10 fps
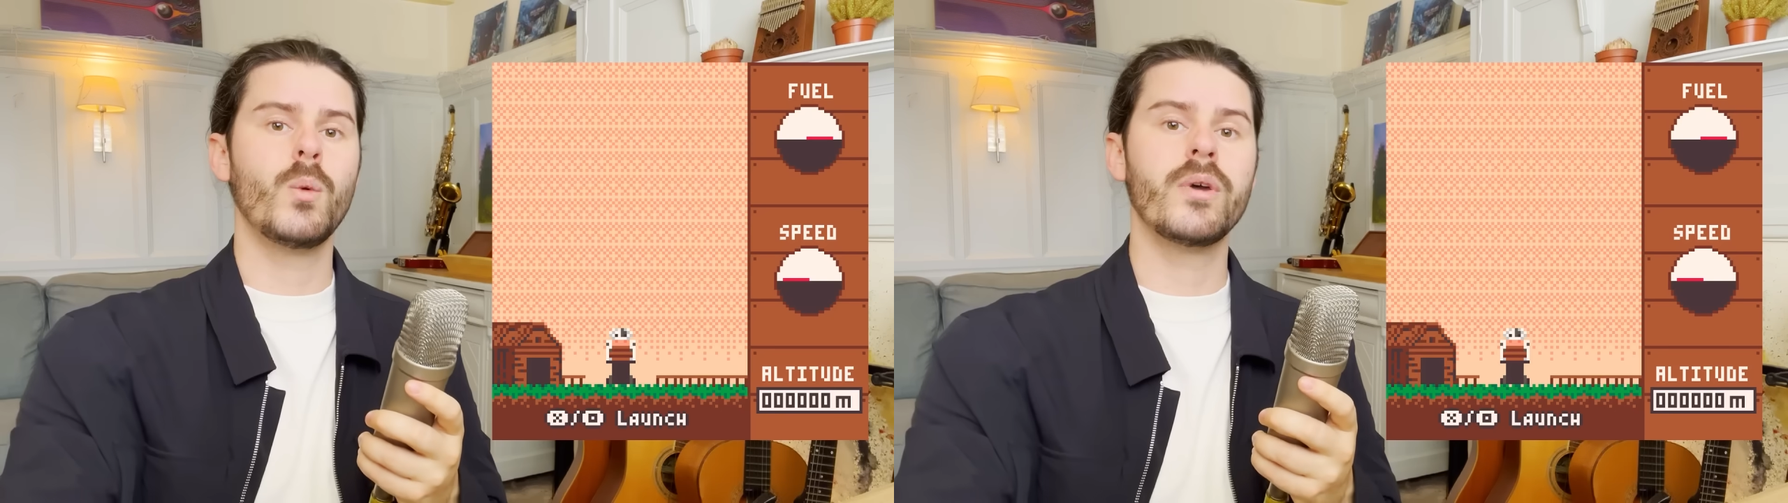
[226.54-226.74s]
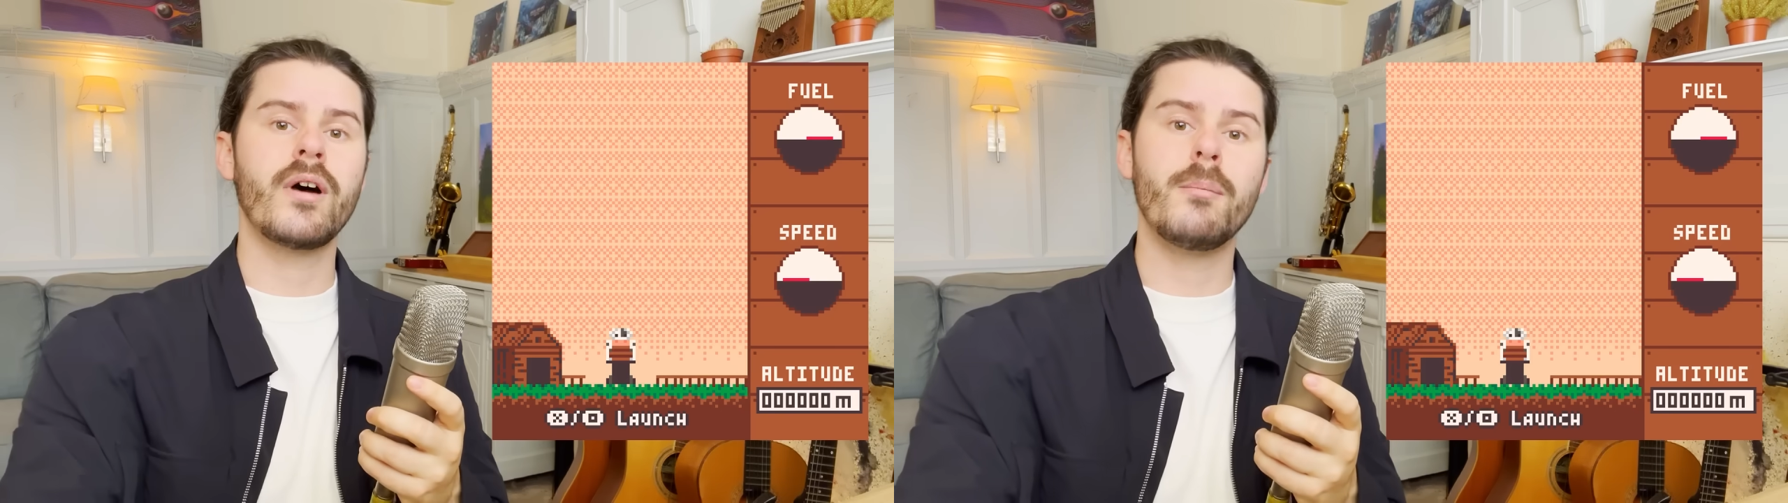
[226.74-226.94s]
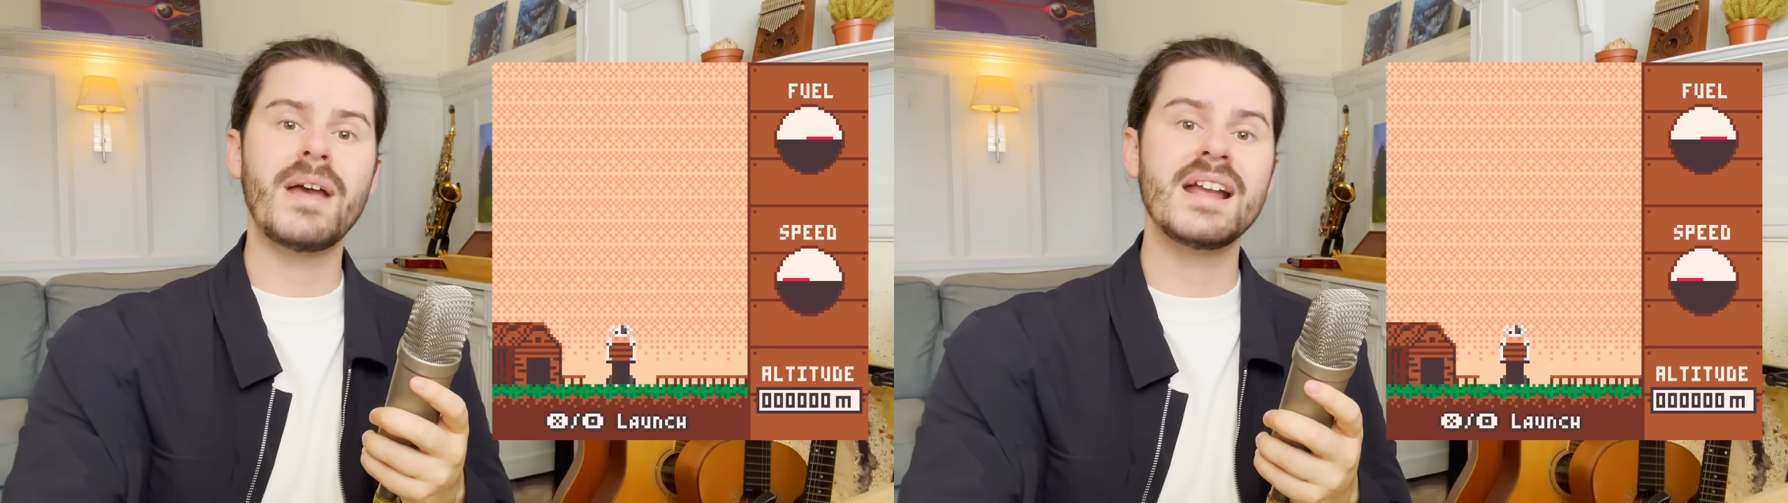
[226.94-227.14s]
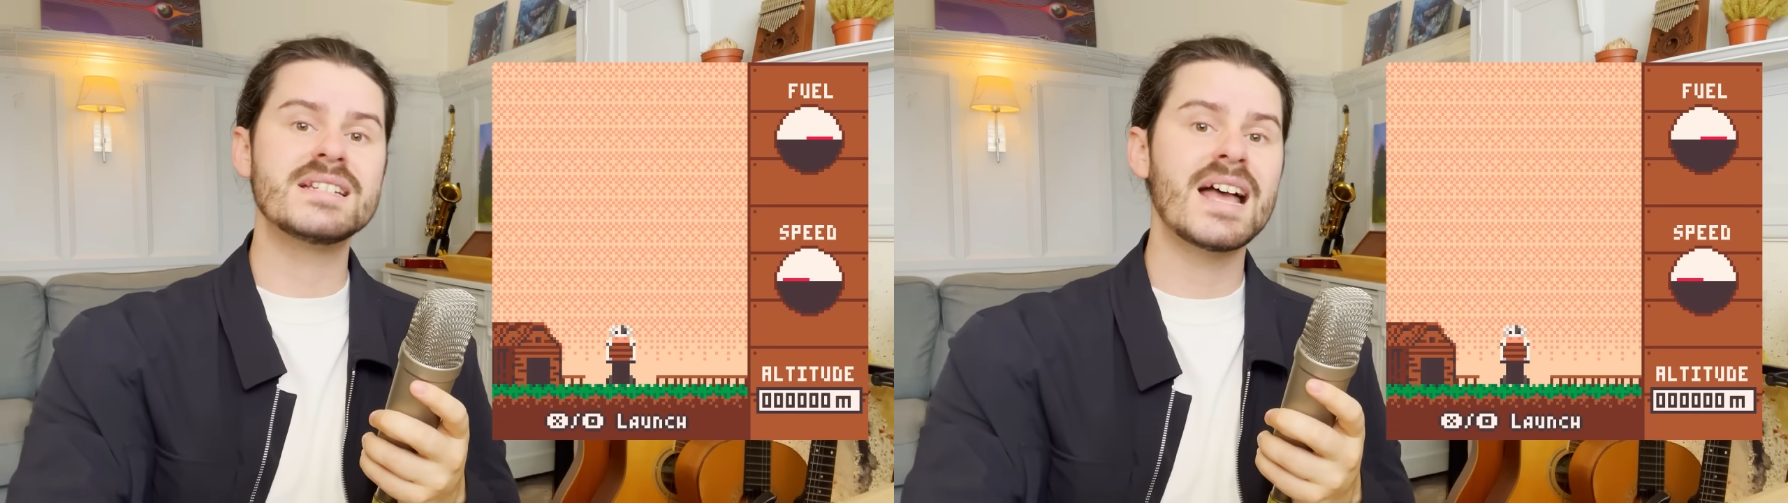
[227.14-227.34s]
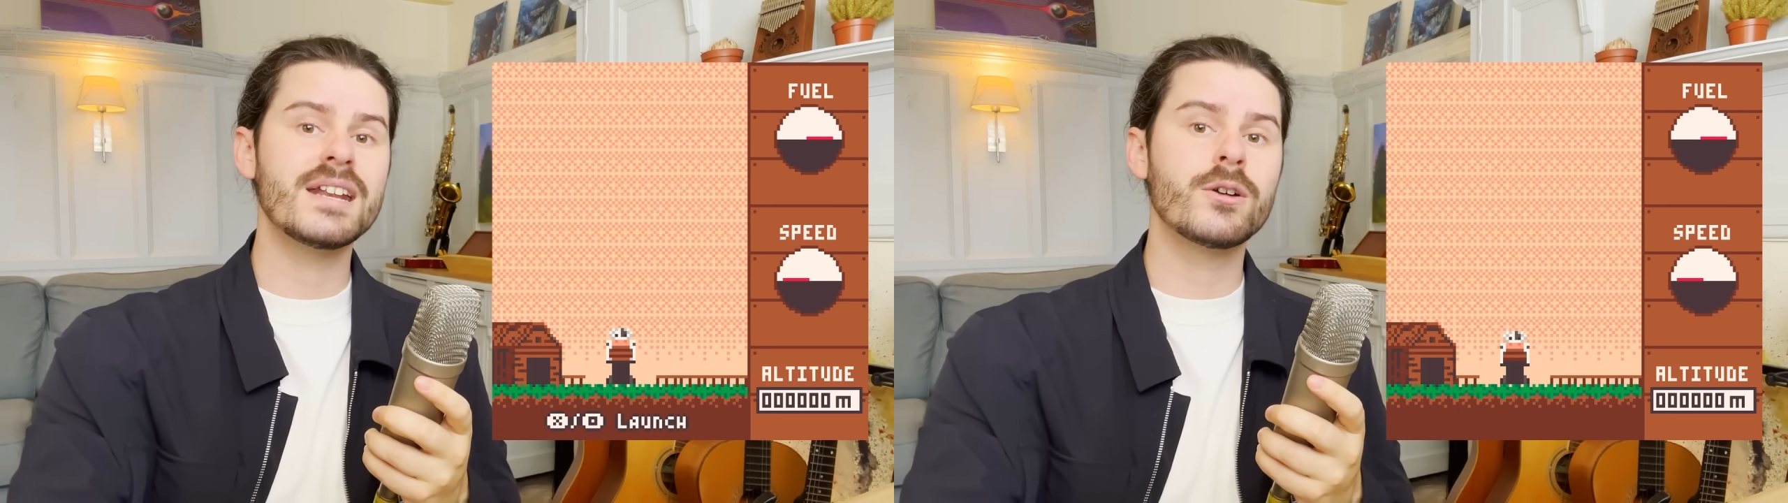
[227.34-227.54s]
With our main
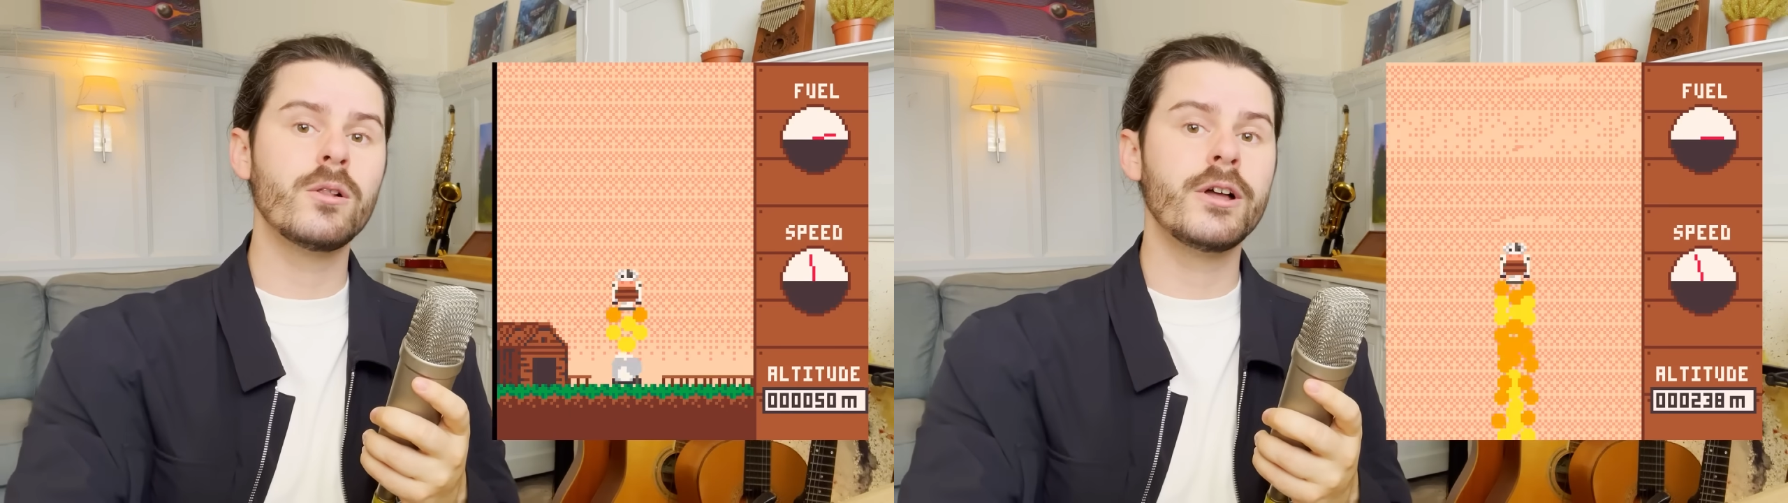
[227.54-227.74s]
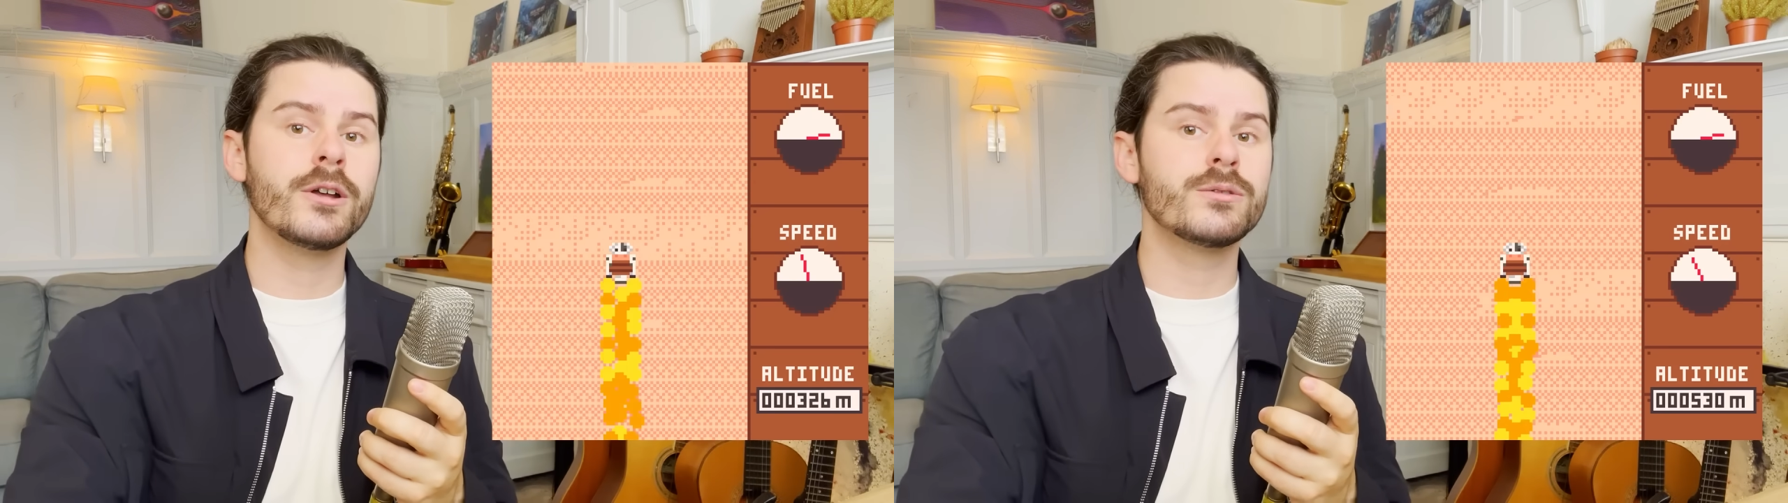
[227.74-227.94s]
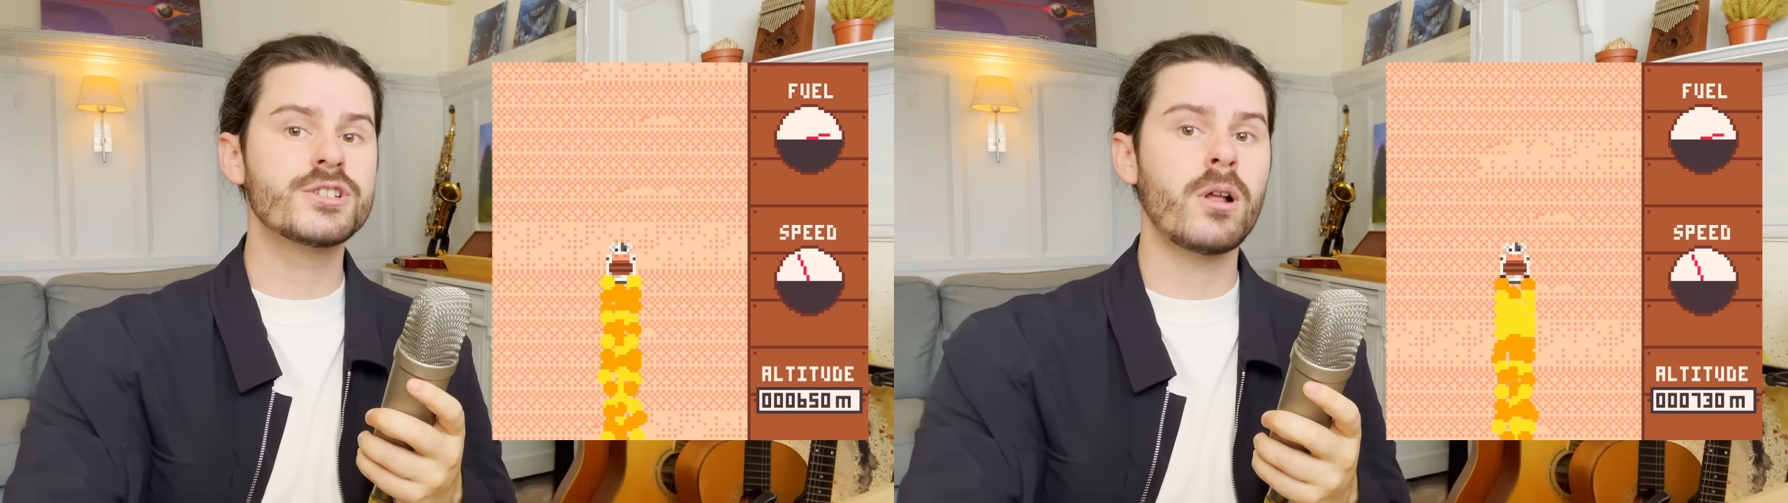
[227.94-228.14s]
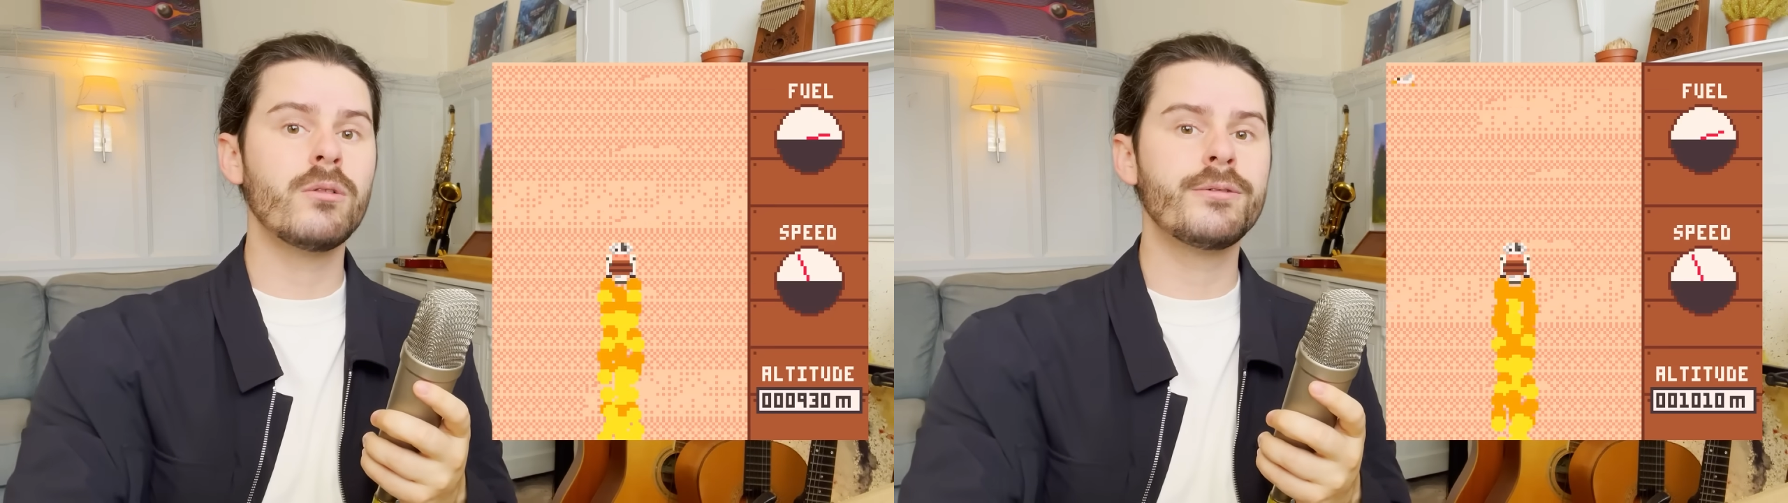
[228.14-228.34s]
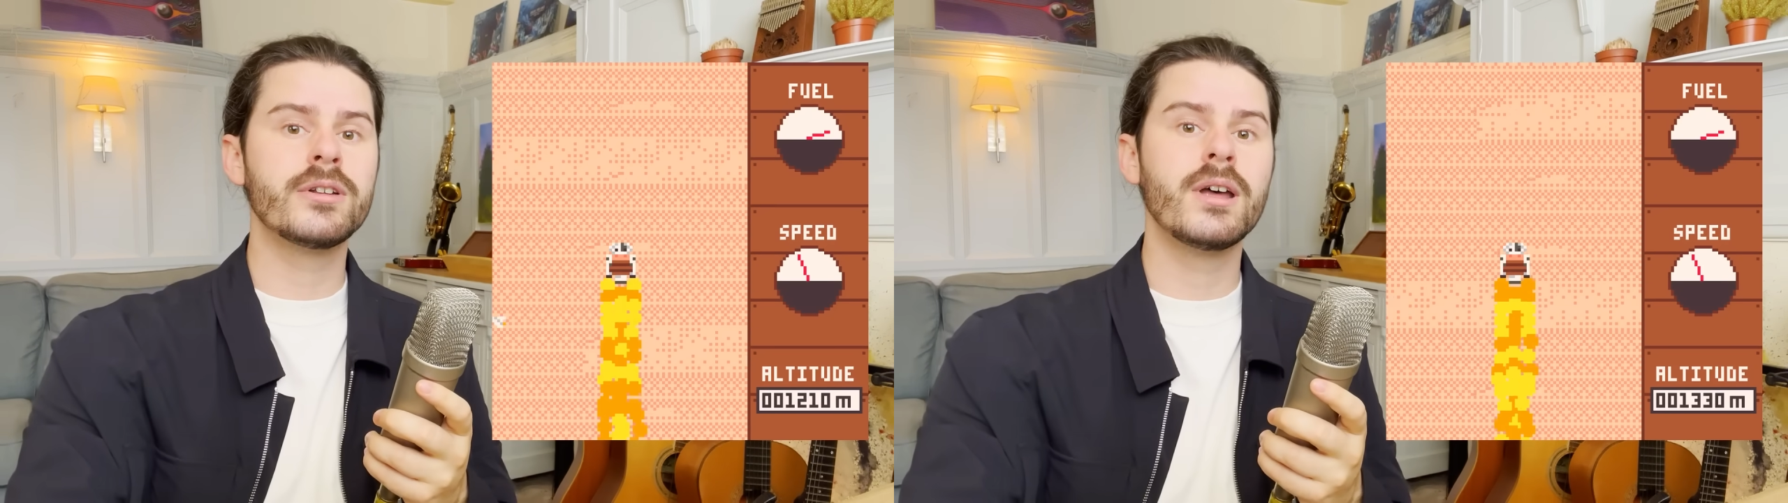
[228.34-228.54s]
technical hurdle
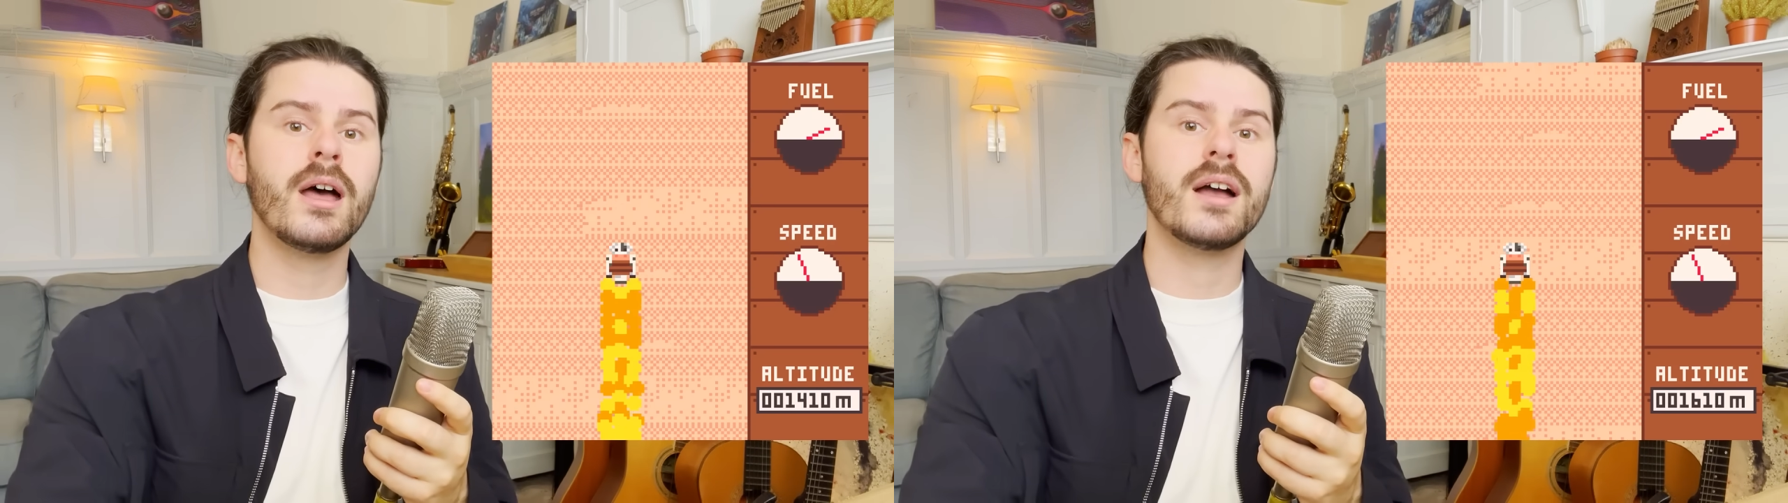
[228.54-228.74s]
solved,